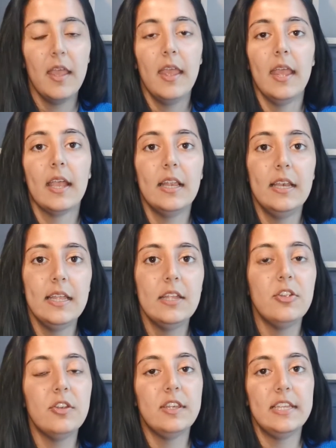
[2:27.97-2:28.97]
It can lead
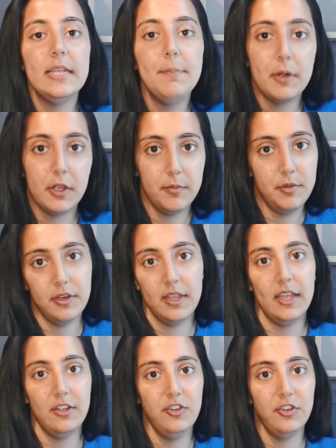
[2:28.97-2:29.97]
to deeper
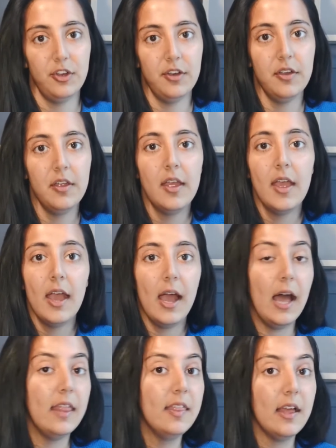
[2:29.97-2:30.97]
communication,
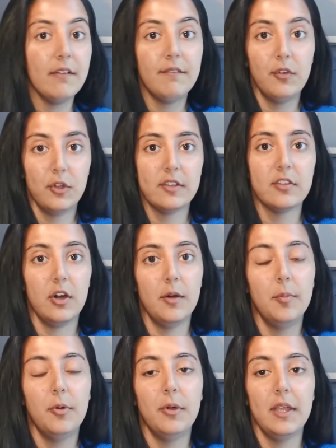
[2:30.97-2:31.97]
and that, for
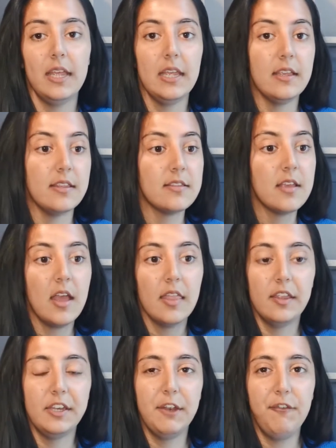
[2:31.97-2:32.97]
example, is
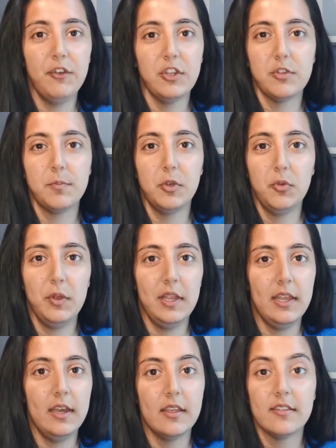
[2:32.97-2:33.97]
the difference
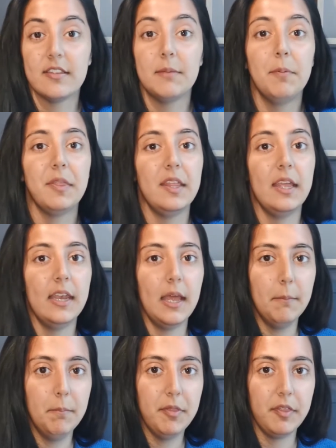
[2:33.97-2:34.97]
between sympathy and
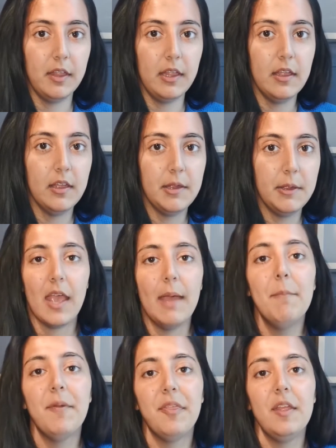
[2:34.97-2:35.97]
empathy.
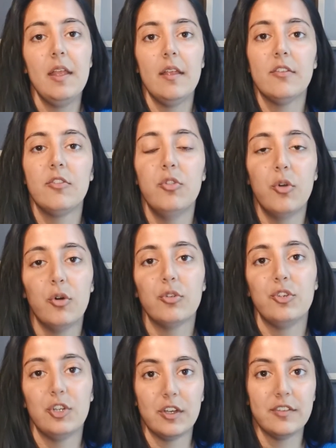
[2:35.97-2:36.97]
Empathy is not
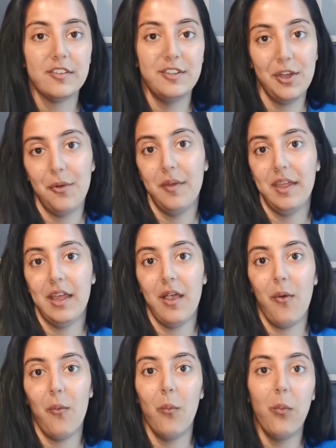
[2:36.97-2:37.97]
just knowing
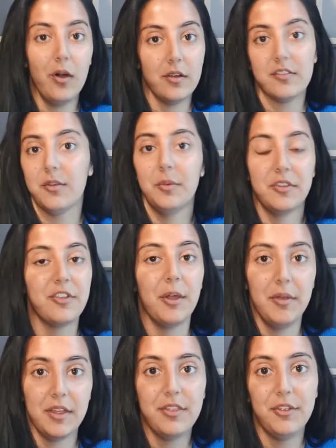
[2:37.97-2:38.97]
what someone's
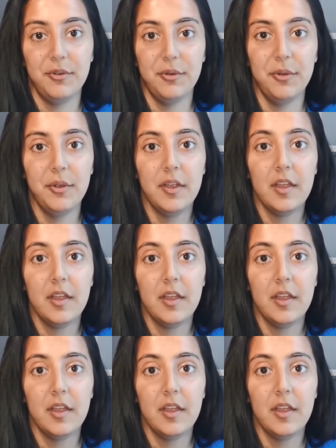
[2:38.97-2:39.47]
going through.